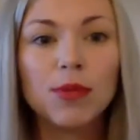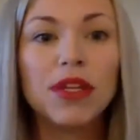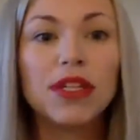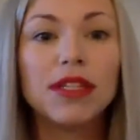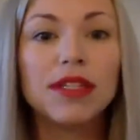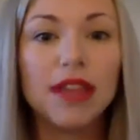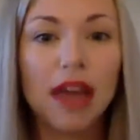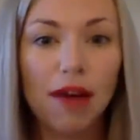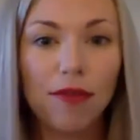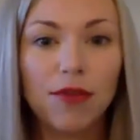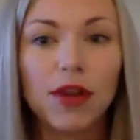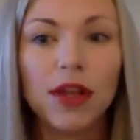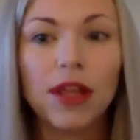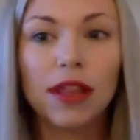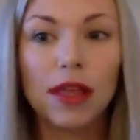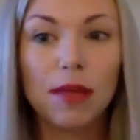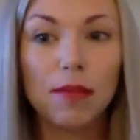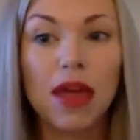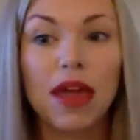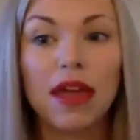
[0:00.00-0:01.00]
but
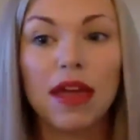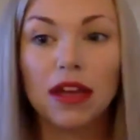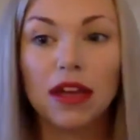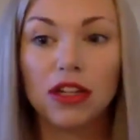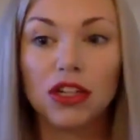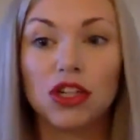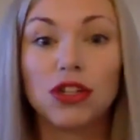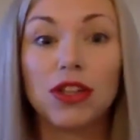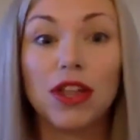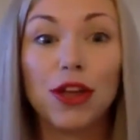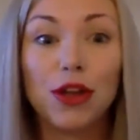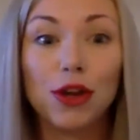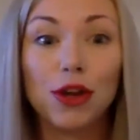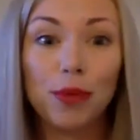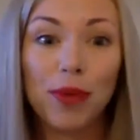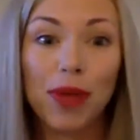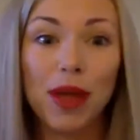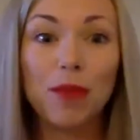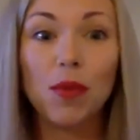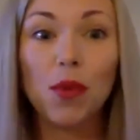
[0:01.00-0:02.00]
definitely making sure that you're
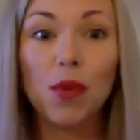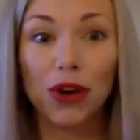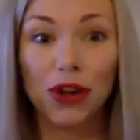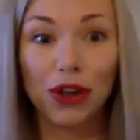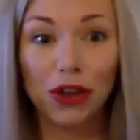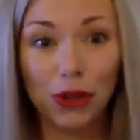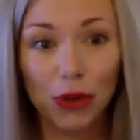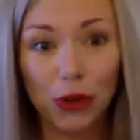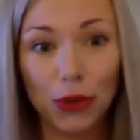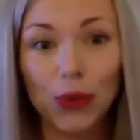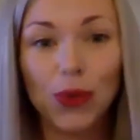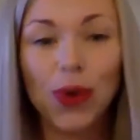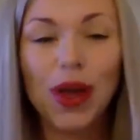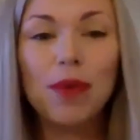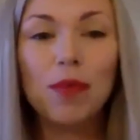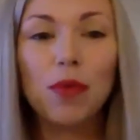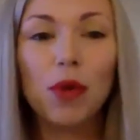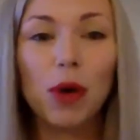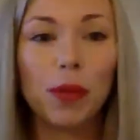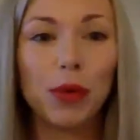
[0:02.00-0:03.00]
being more you
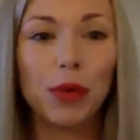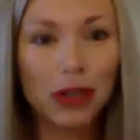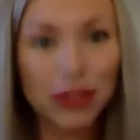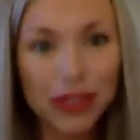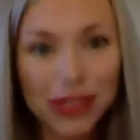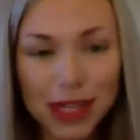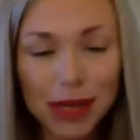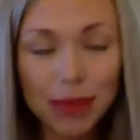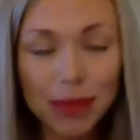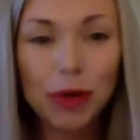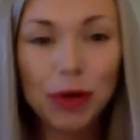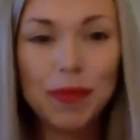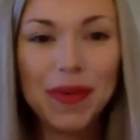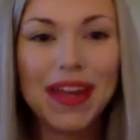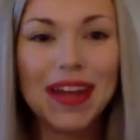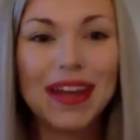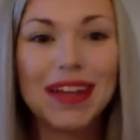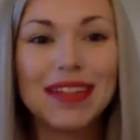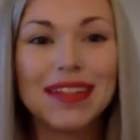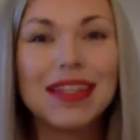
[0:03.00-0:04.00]
and more personable,
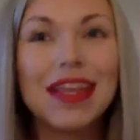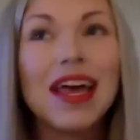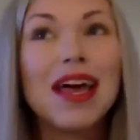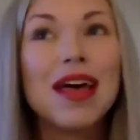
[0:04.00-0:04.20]
because